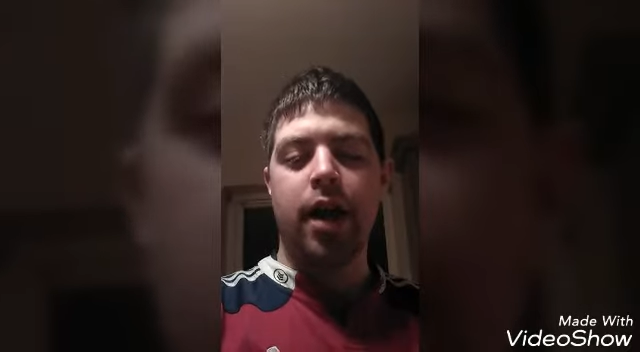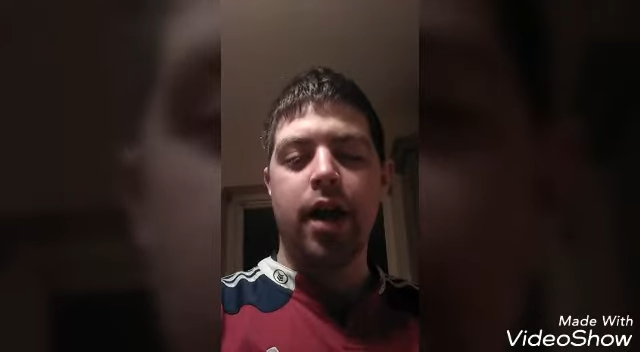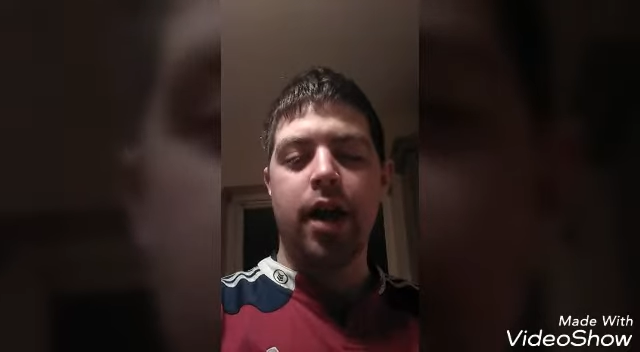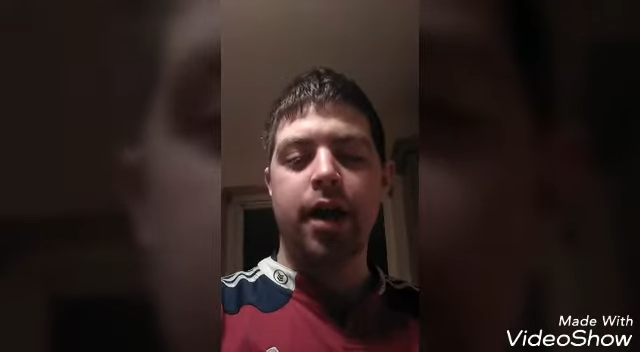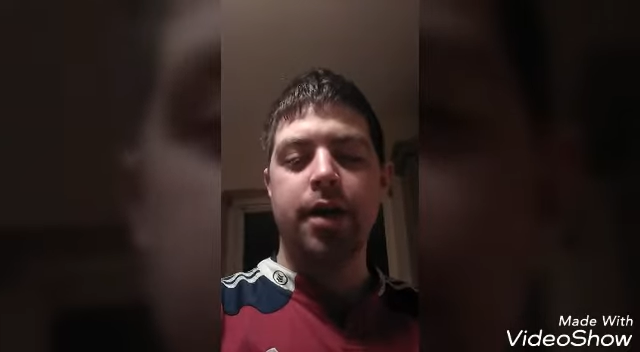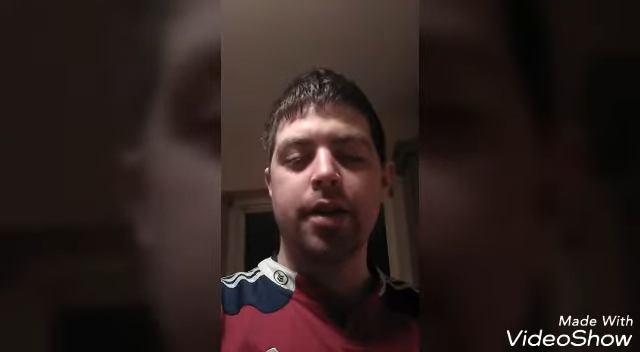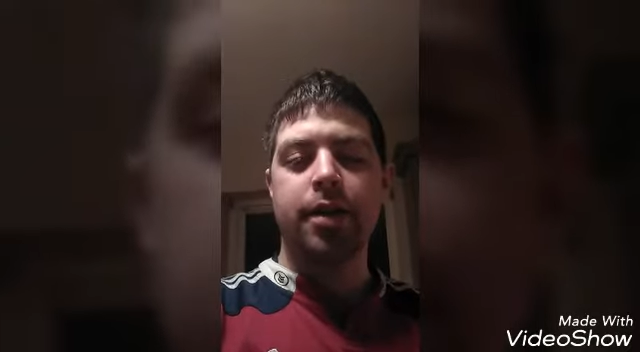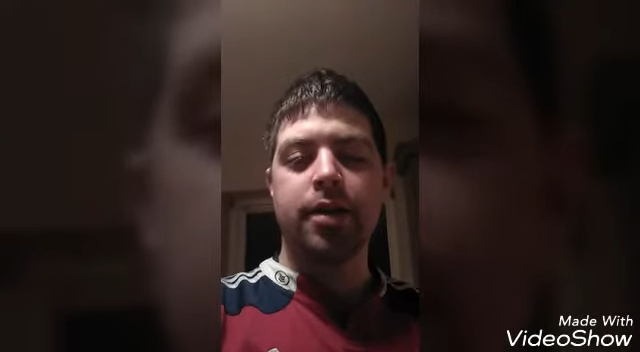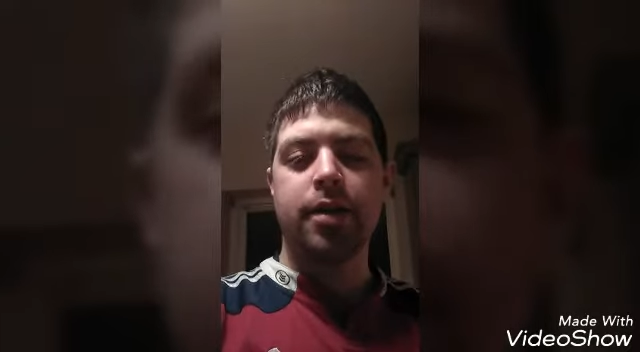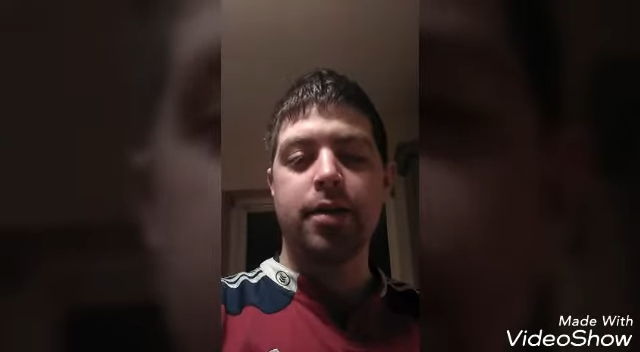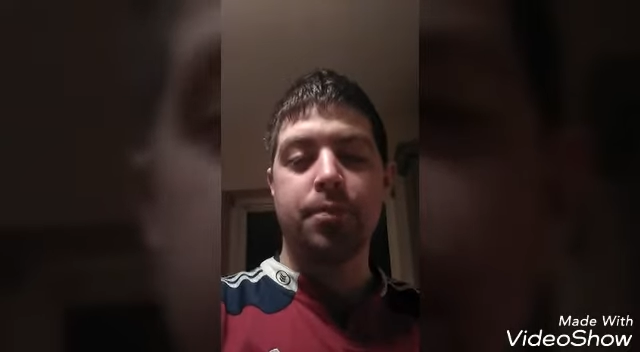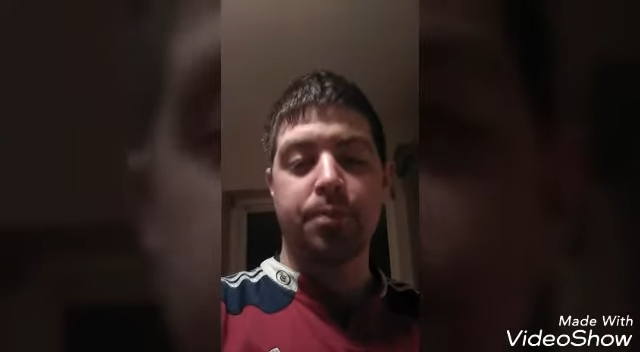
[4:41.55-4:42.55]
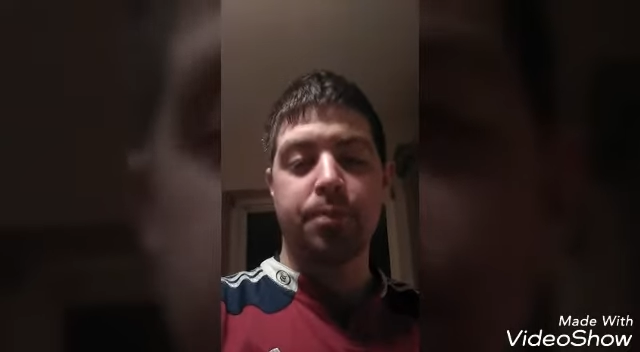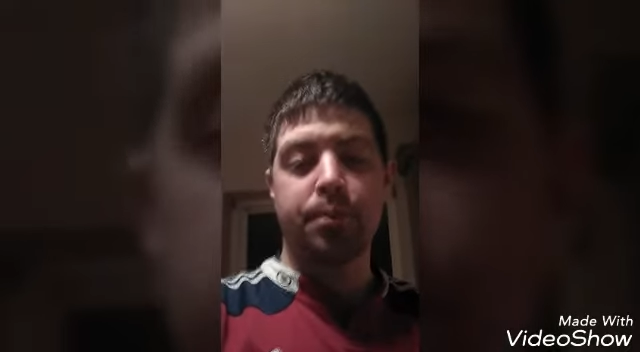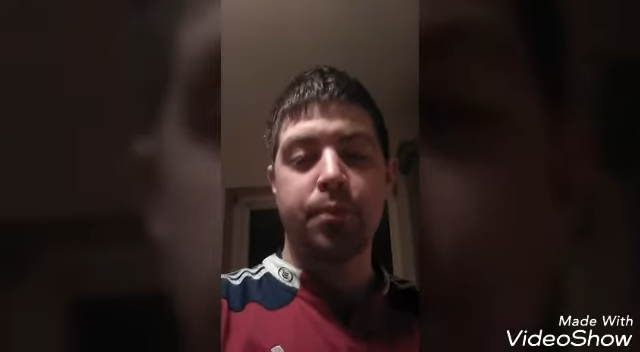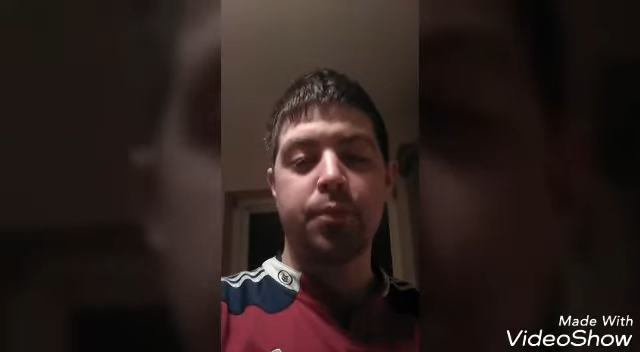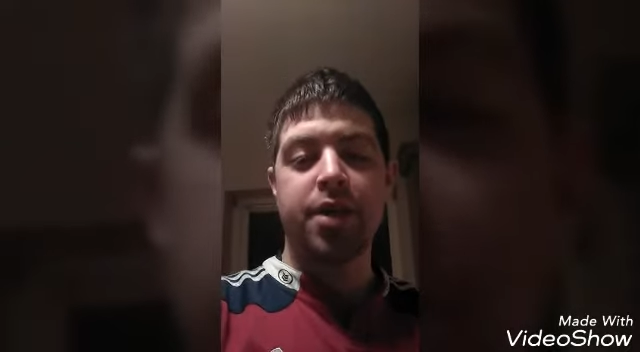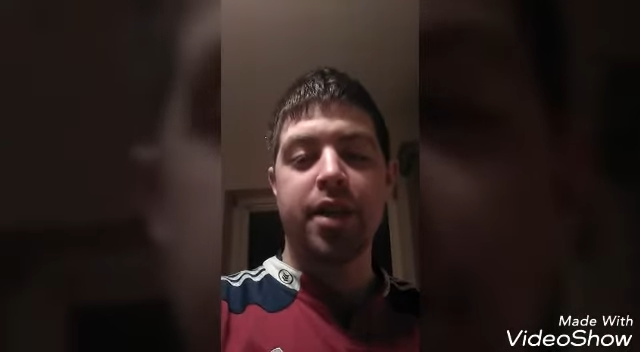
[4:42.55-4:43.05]
and
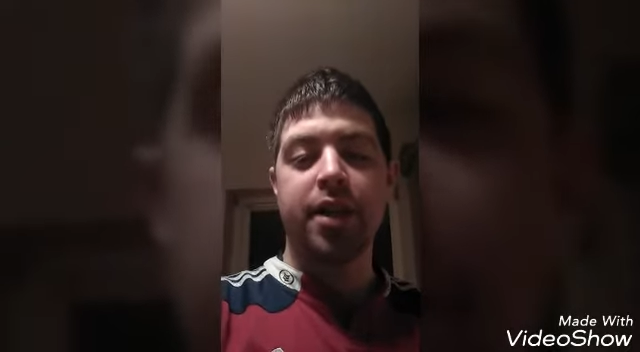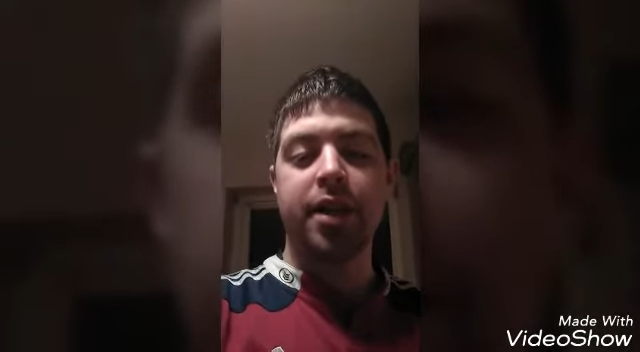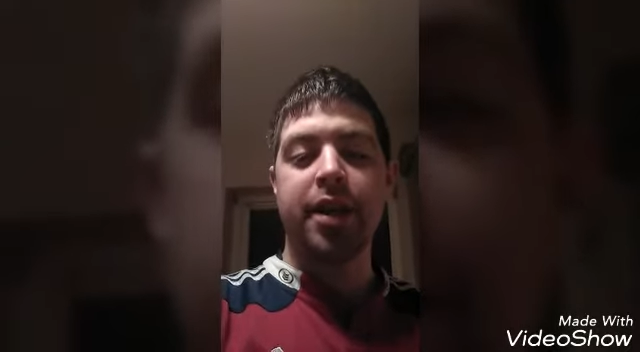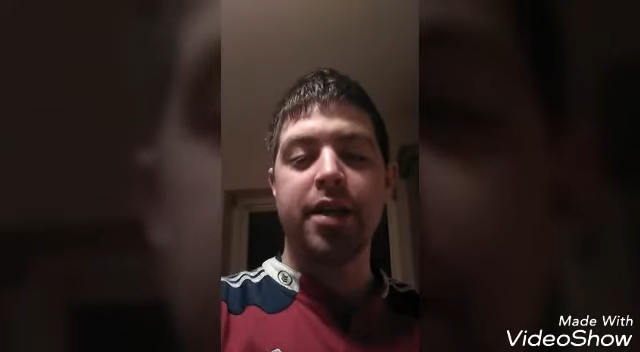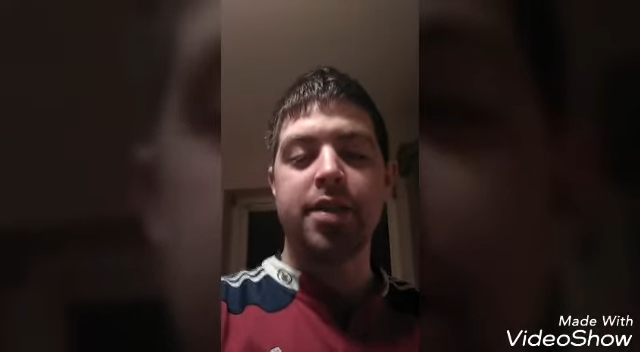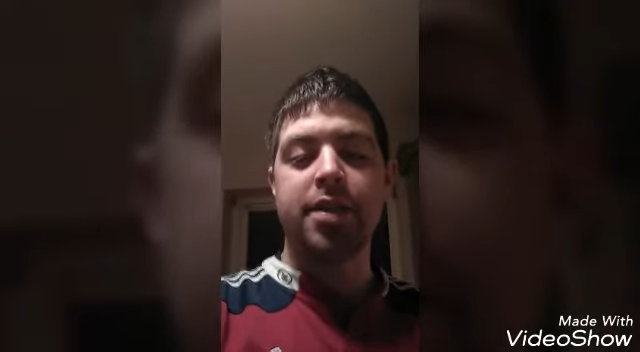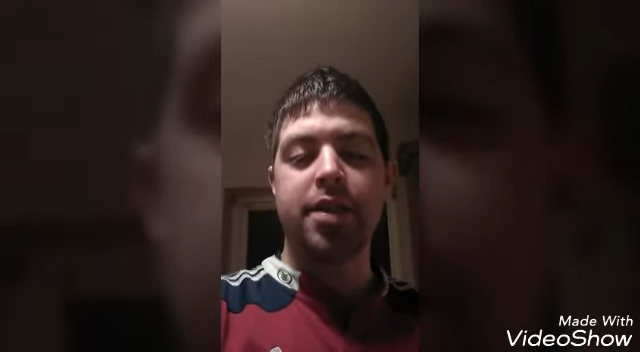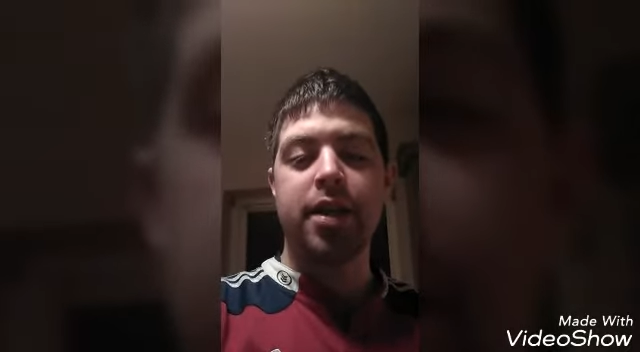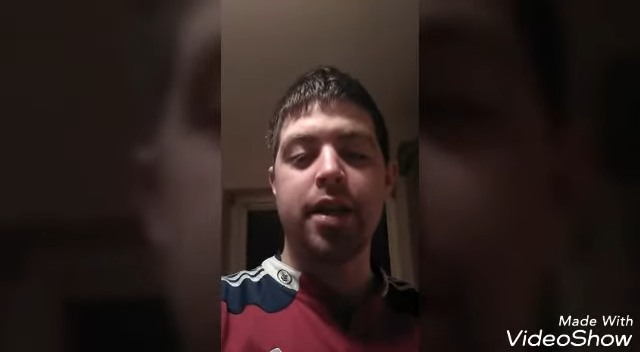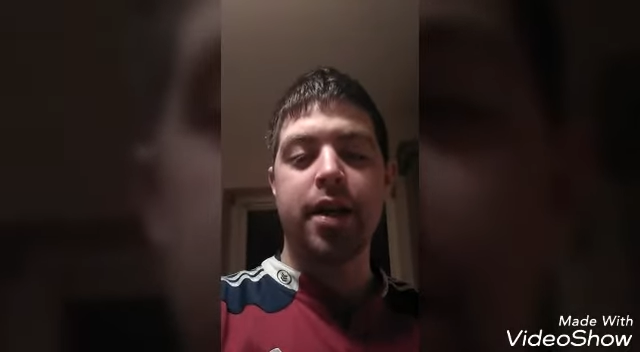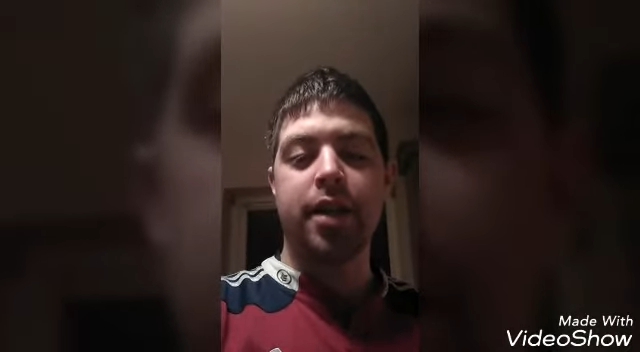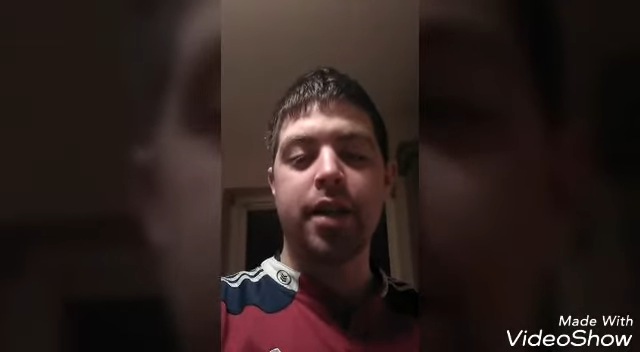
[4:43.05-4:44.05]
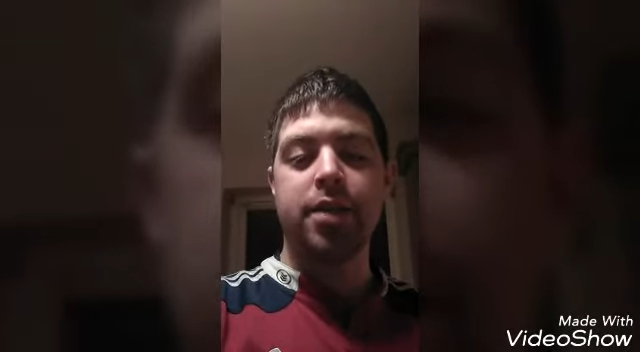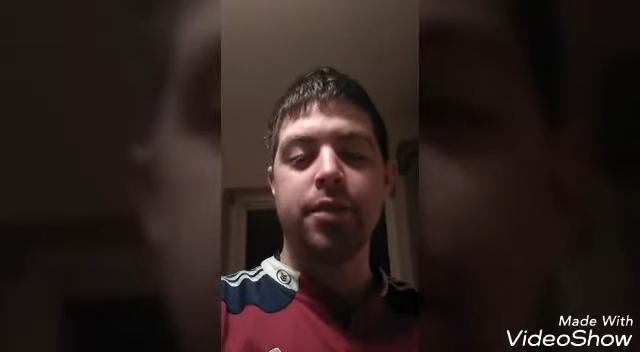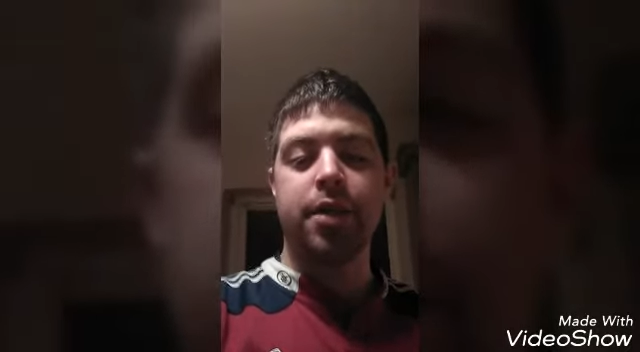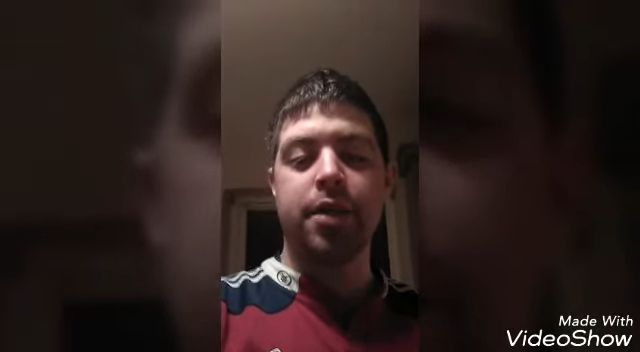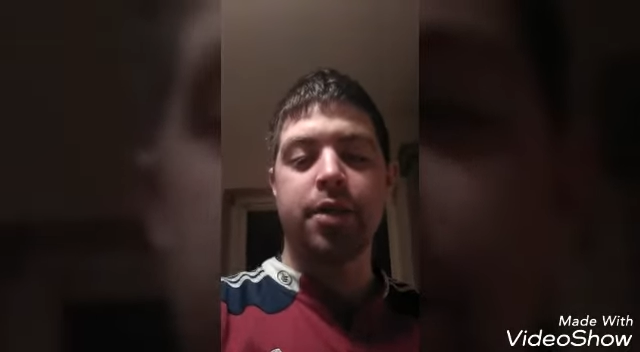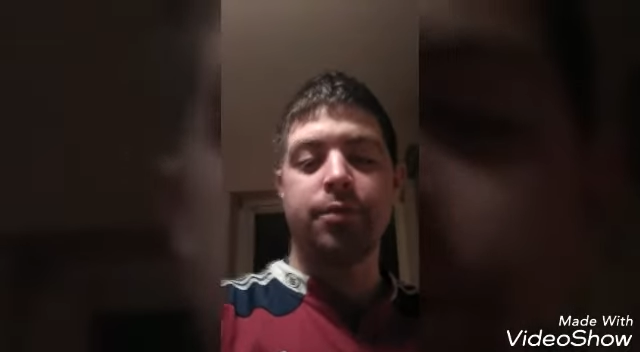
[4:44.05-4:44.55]
see you in the
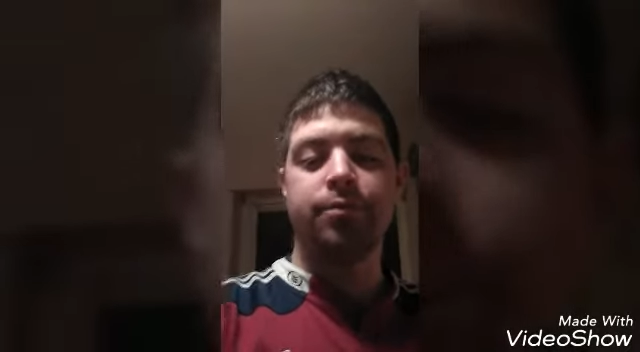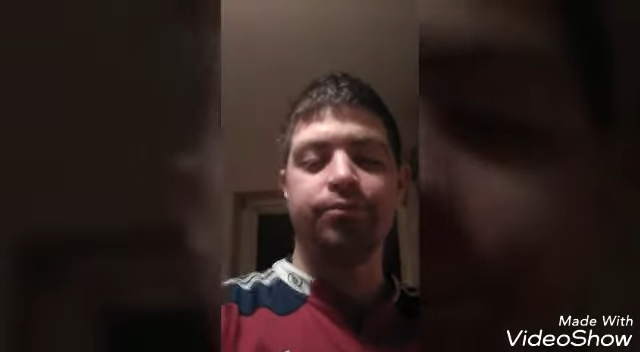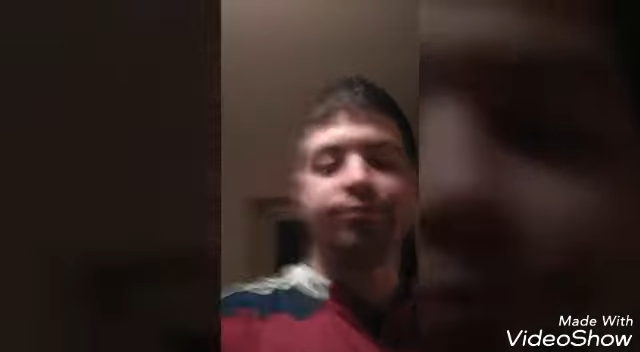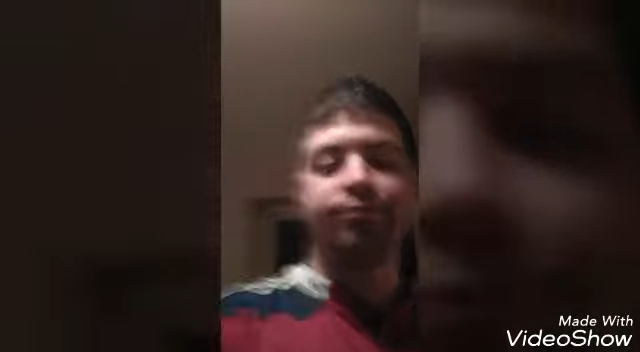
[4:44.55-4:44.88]
next video.